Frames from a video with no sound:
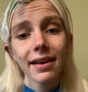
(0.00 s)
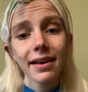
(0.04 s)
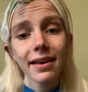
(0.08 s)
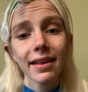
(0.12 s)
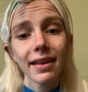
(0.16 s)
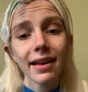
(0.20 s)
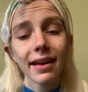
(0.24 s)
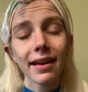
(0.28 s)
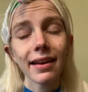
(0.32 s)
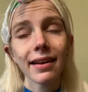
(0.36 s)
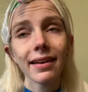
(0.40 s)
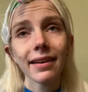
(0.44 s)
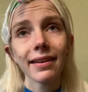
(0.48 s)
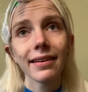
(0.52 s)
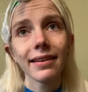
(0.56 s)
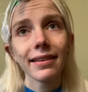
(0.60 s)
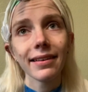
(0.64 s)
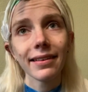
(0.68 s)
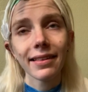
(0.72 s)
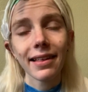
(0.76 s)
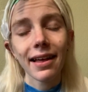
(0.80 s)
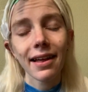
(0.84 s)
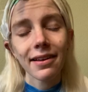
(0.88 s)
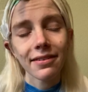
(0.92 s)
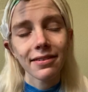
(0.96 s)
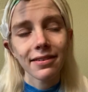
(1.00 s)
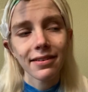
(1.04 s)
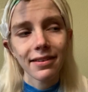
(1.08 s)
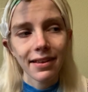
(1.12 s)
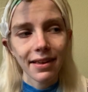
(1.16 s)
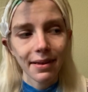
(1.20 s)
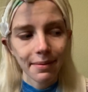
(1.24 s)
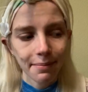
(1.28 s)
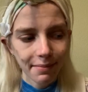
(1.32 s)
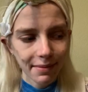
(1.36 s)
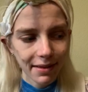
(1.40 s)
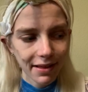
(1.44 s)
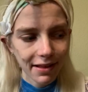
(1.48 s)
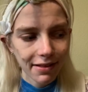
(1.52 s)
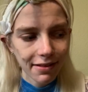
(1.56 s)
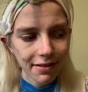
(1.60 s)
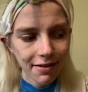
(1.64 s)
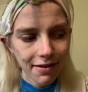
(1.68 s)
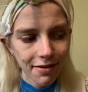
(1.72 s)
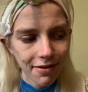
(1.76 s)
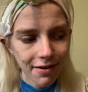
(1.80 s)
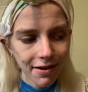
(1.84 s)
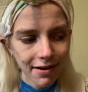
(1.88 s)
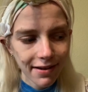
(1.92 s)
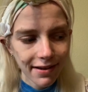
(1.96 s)
Like, that just hit me. So
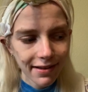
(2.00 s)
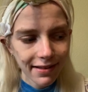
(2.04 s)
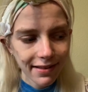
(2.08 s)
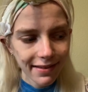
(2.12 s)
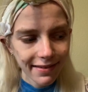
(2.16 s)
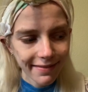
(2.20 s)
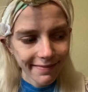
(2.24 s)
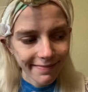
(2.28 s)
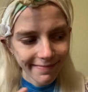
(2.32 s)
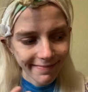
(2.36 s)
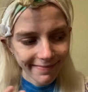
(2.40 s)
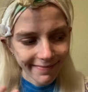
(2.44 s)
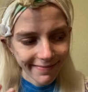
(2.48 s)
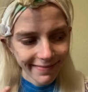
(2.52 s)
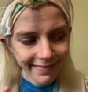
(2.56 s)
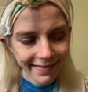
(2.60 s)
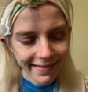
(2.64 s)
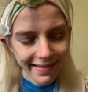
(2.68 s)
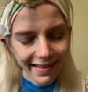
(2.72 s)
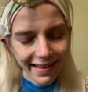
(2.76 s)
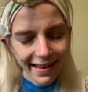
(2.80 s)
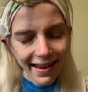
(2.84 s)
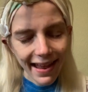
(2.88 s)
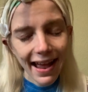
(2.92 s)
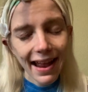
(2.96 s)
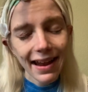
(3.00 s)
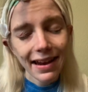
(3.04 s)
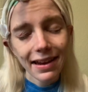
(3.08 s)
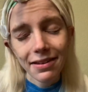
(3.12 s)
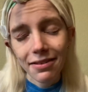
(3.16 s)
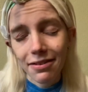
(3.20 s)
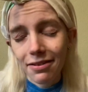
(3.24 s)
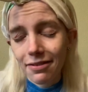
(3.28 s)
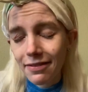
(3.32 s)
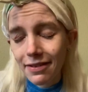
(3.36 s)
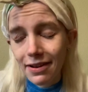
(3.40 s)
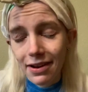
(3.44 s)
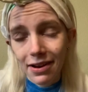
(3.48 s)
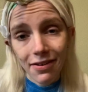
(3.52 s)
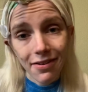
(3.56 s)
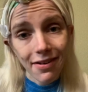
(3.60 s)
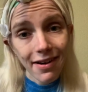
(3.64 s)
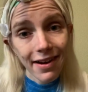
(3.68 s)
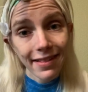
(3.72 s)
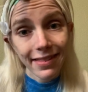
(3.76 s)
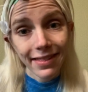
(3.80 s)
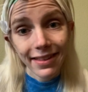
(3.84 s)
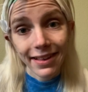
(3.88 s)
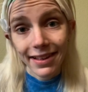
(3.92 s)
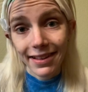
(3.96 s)
I just had to do a video
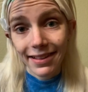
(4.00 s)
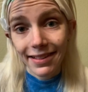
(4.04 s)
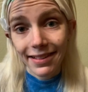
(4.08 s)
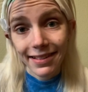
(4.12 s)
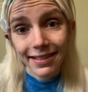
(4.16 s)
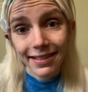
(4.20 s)
on this.